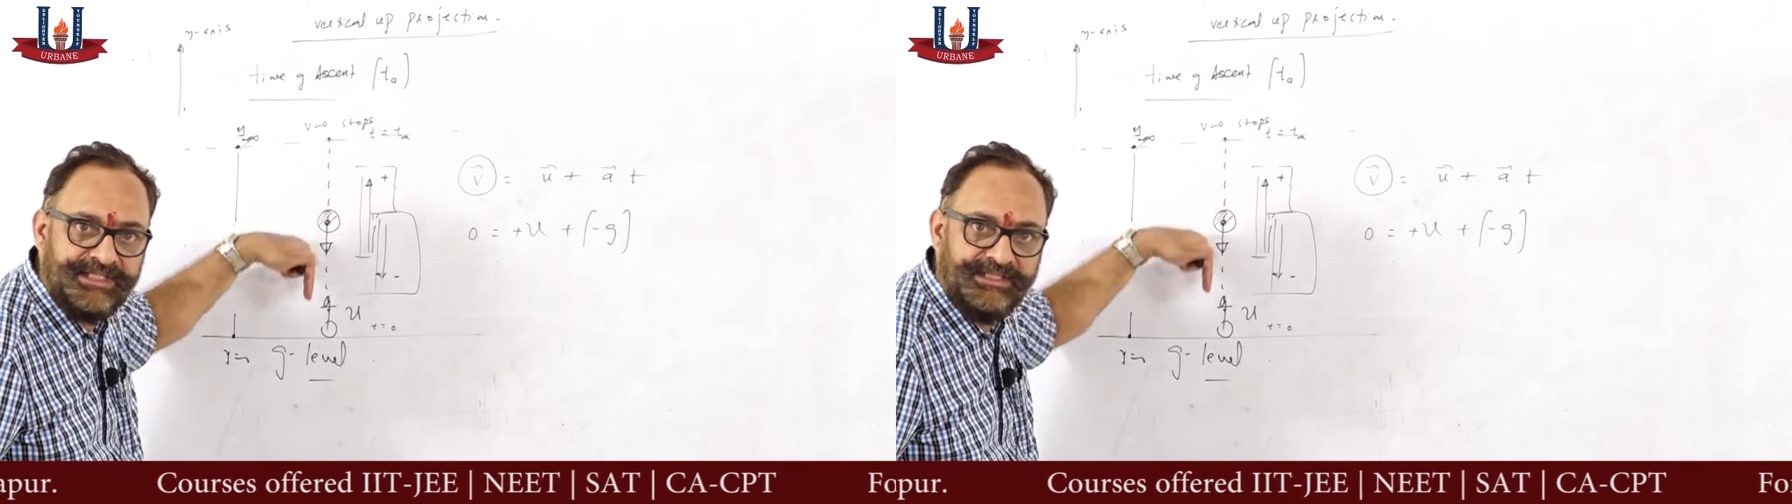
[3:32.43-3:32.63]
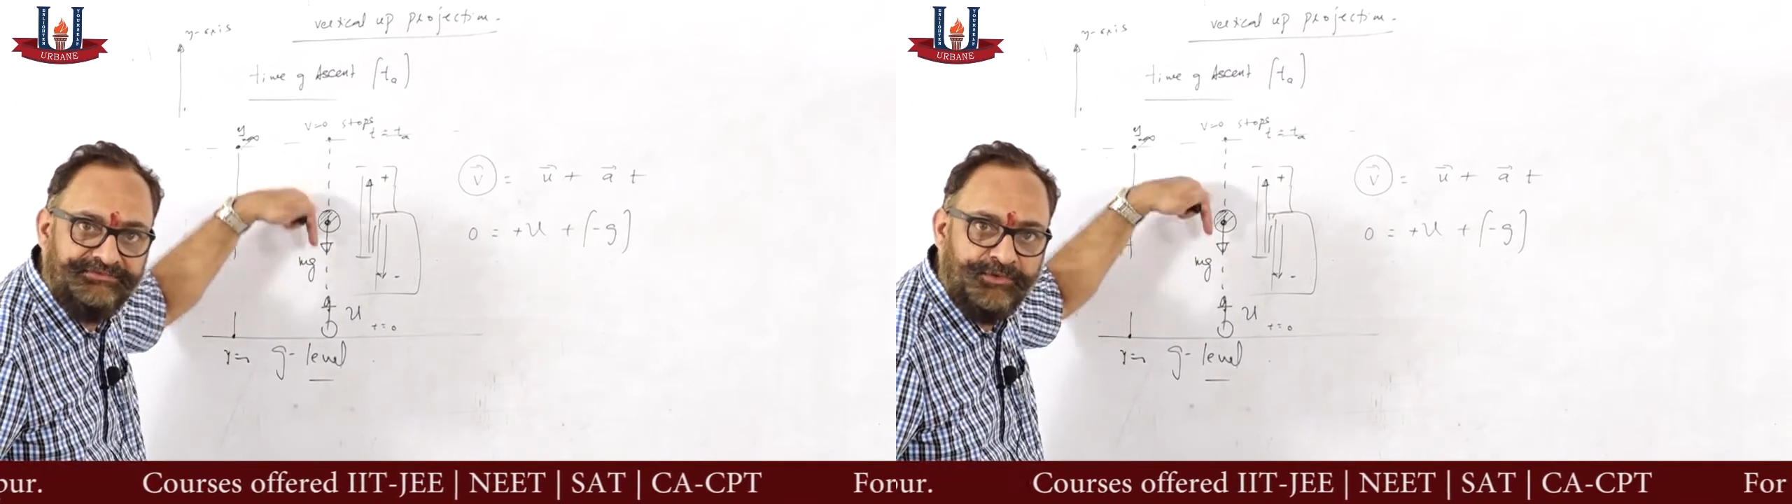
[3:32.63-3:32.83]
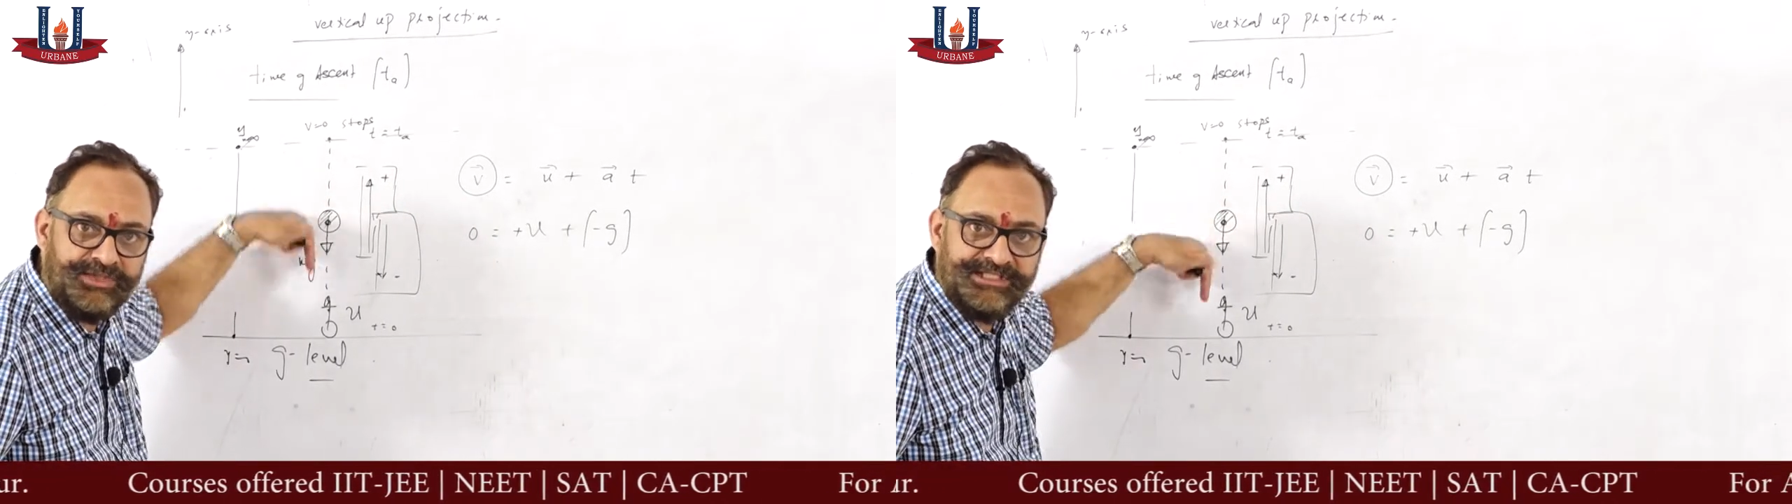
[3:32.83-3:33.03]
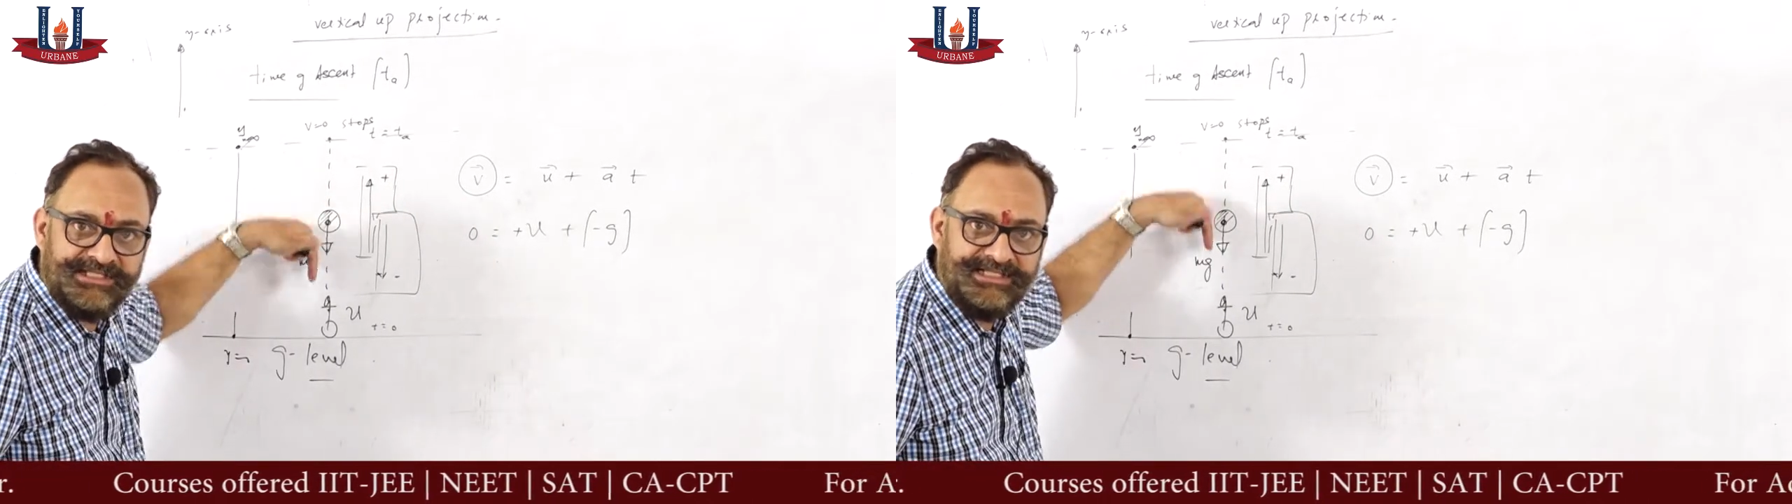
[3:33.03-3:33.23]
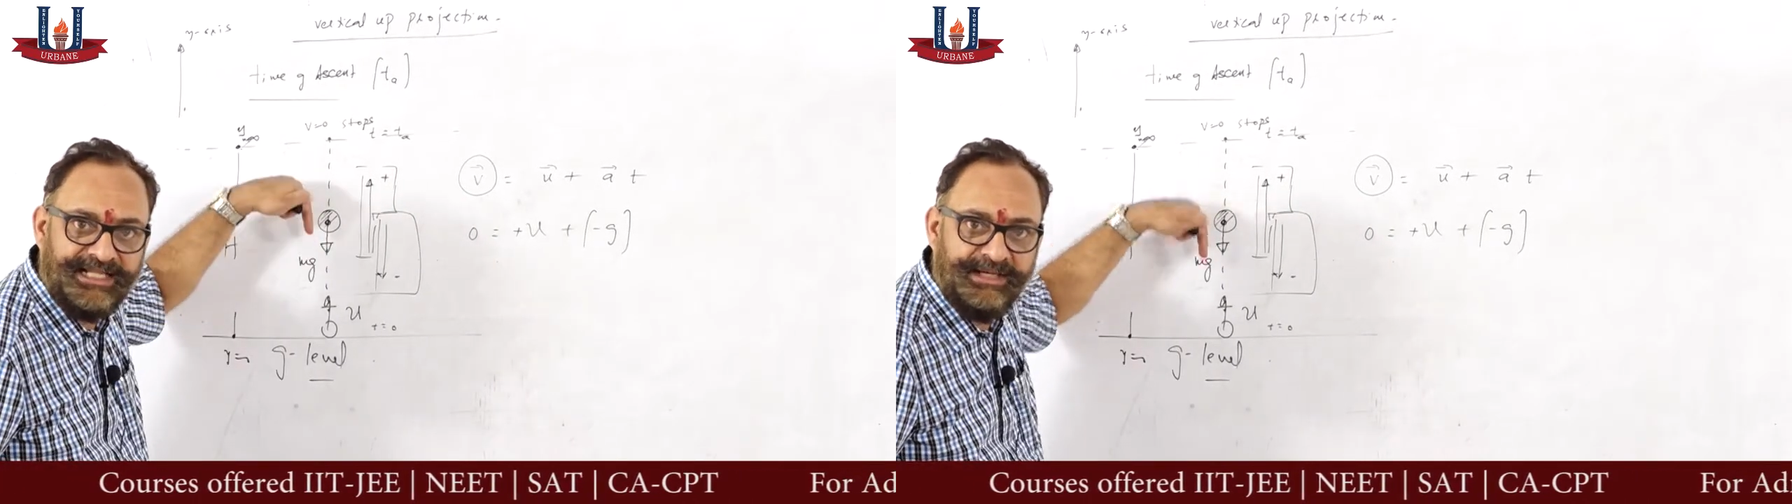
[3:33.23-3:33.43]
and the force
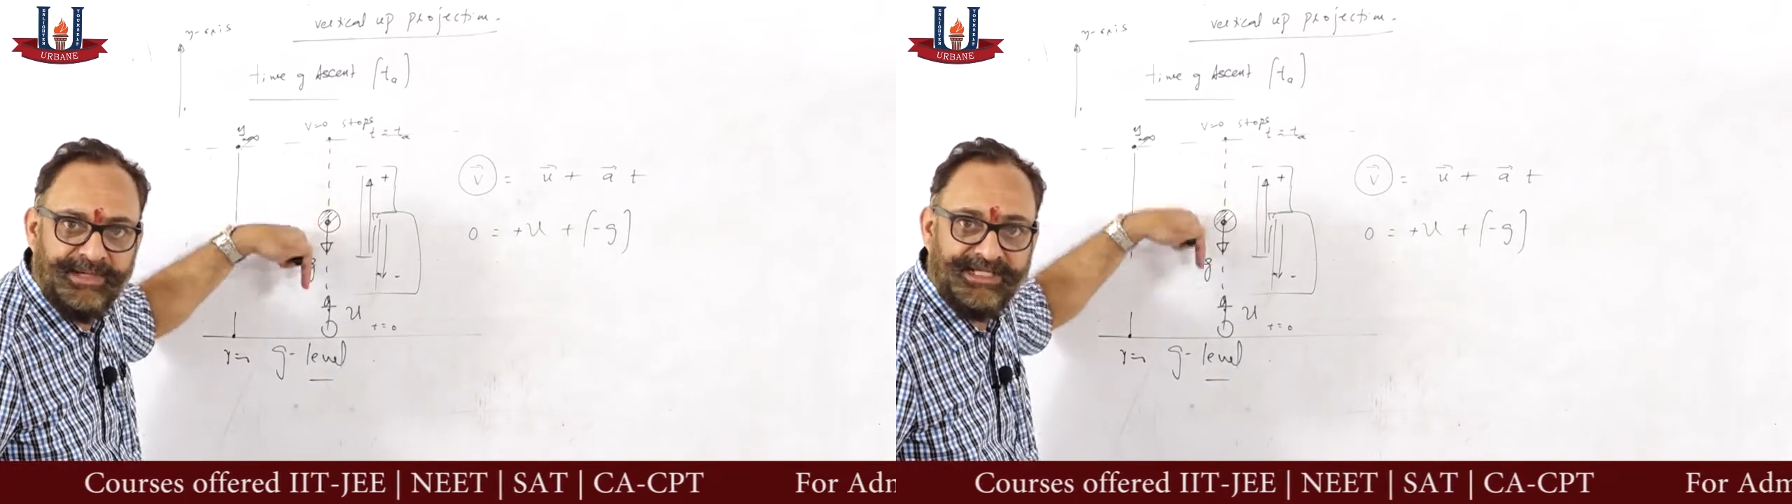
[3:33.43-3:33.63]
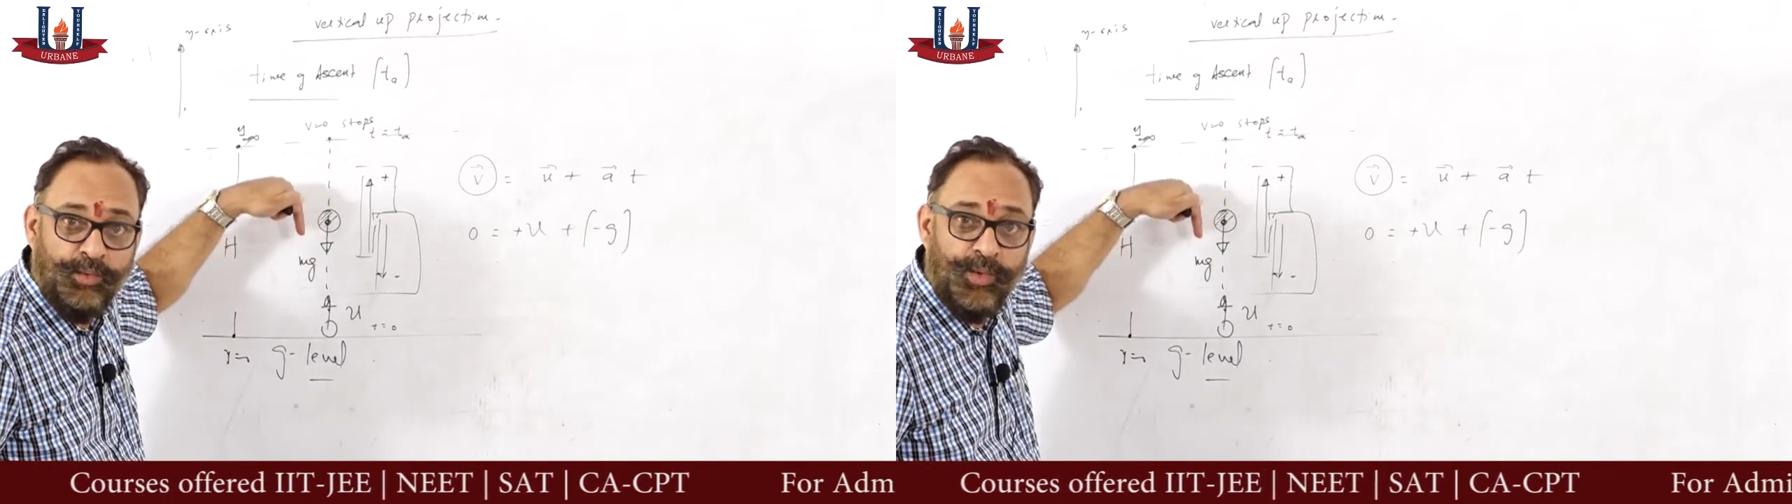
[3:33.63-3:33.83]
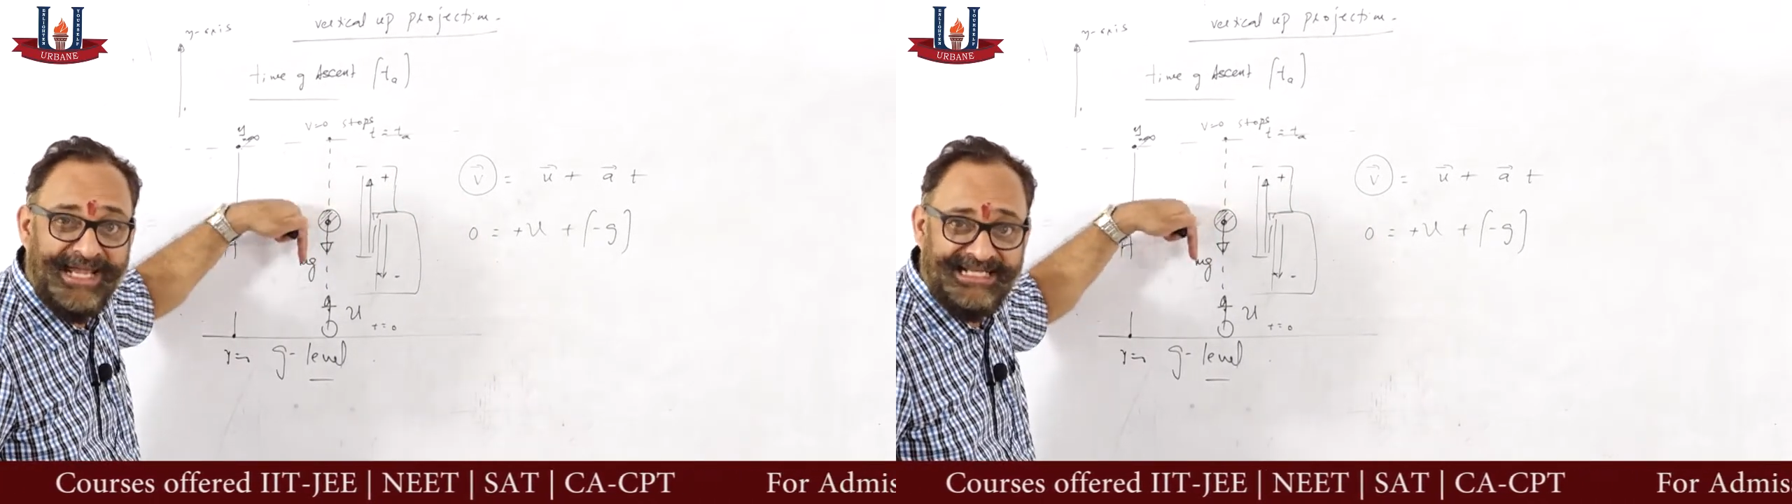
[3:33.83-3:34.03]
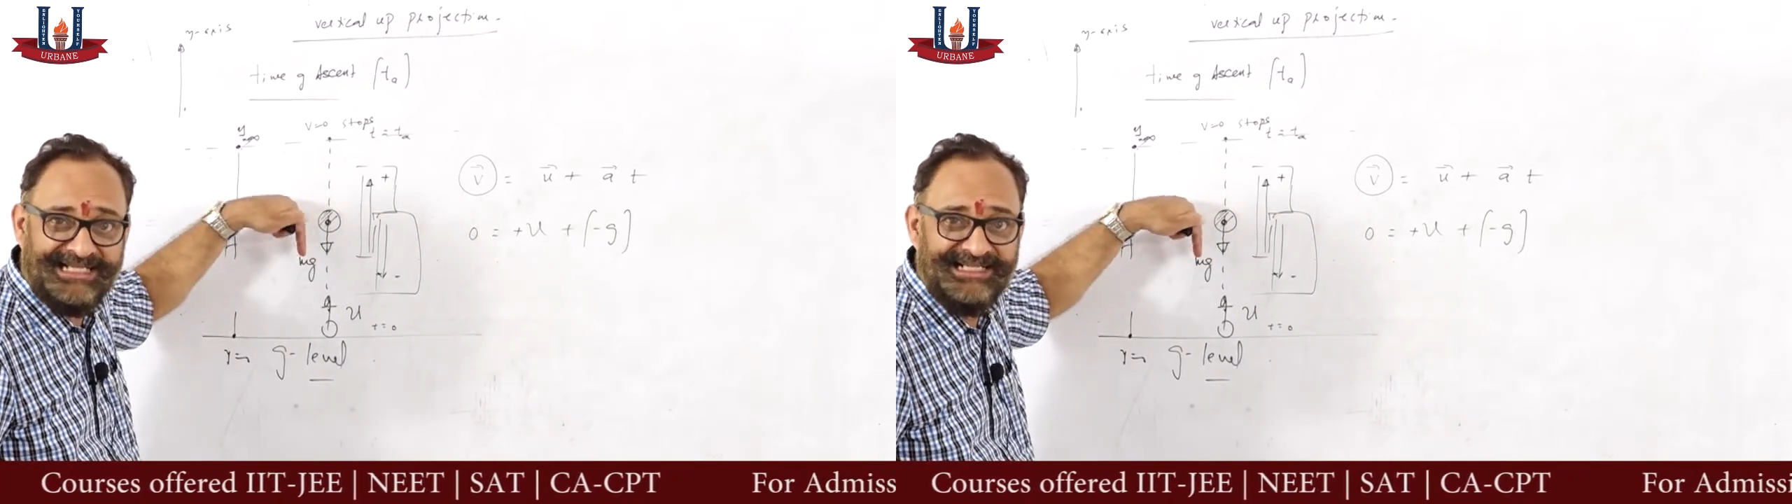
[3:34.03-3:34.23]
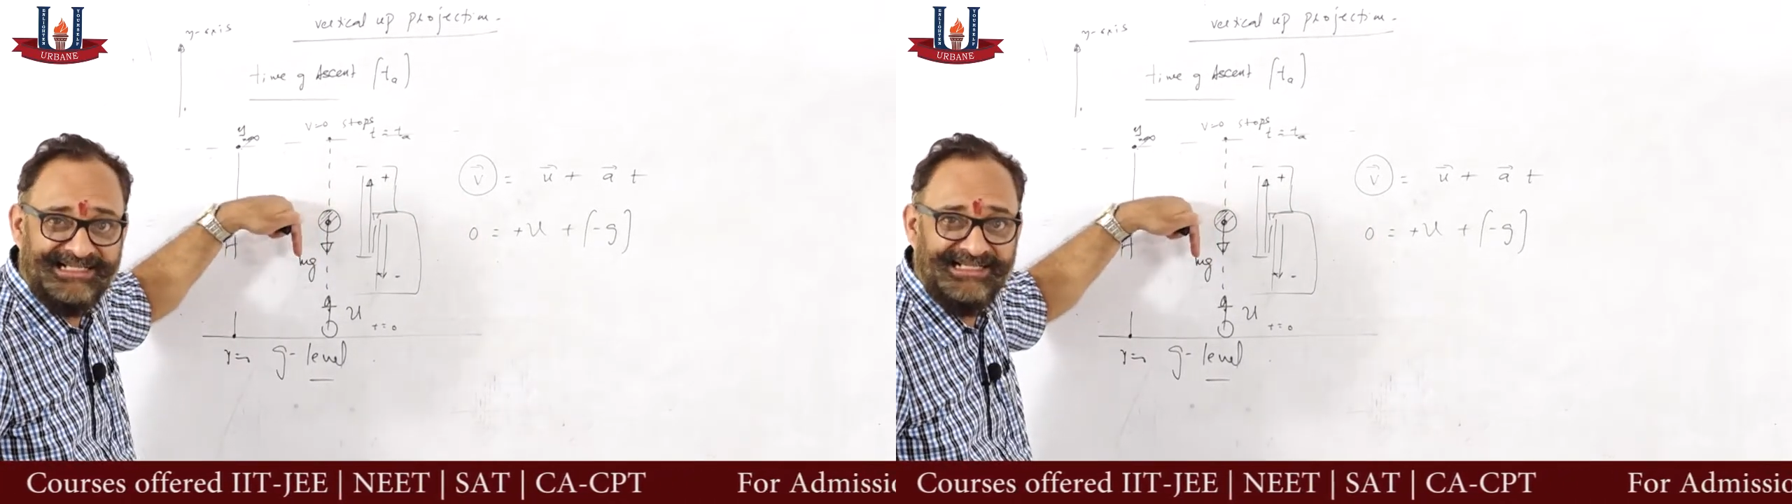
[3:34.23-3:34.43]
is nothing but the weight.